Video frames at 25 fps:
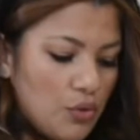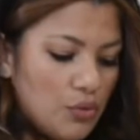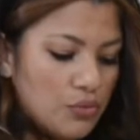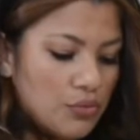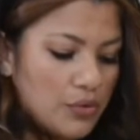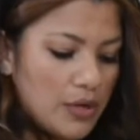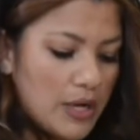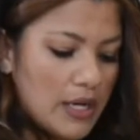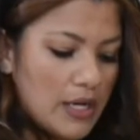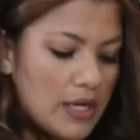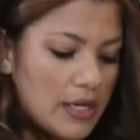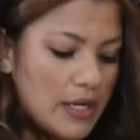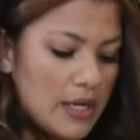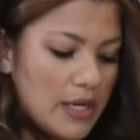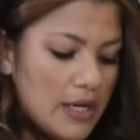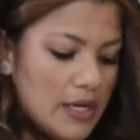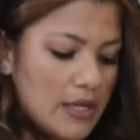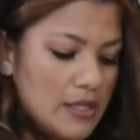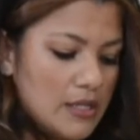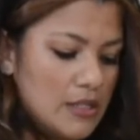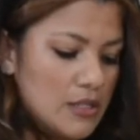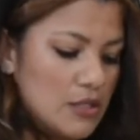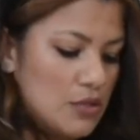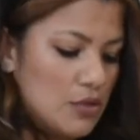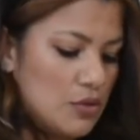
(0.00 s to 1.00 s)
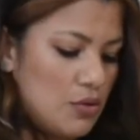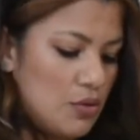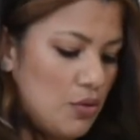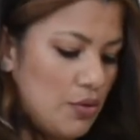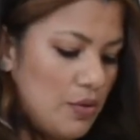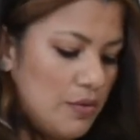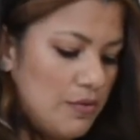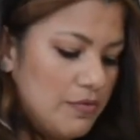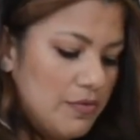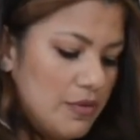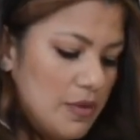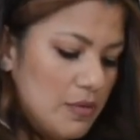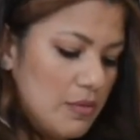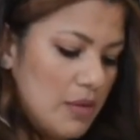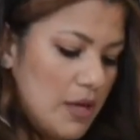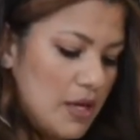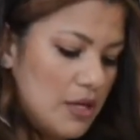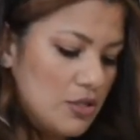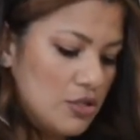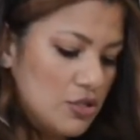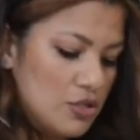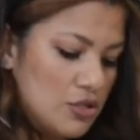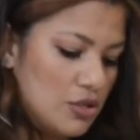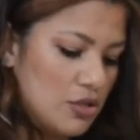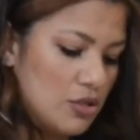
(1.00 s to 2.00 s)
redness, no
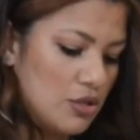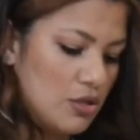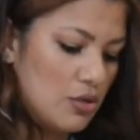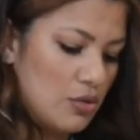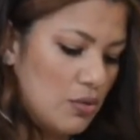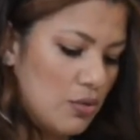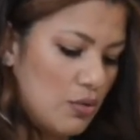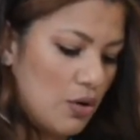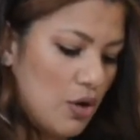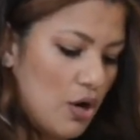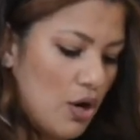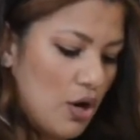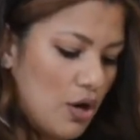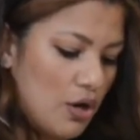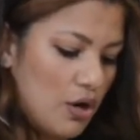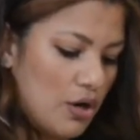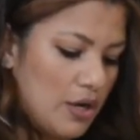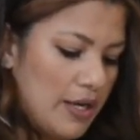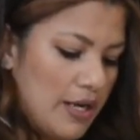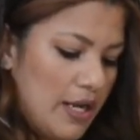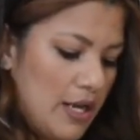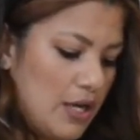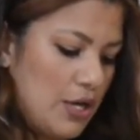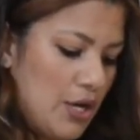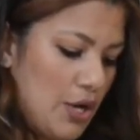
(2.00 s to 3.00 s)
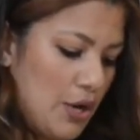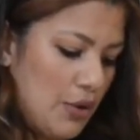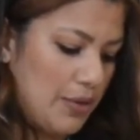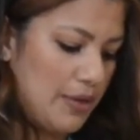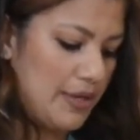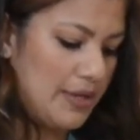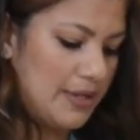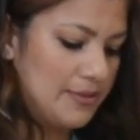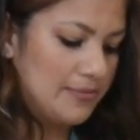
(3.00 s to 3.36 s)
inflammation, or hernia noted.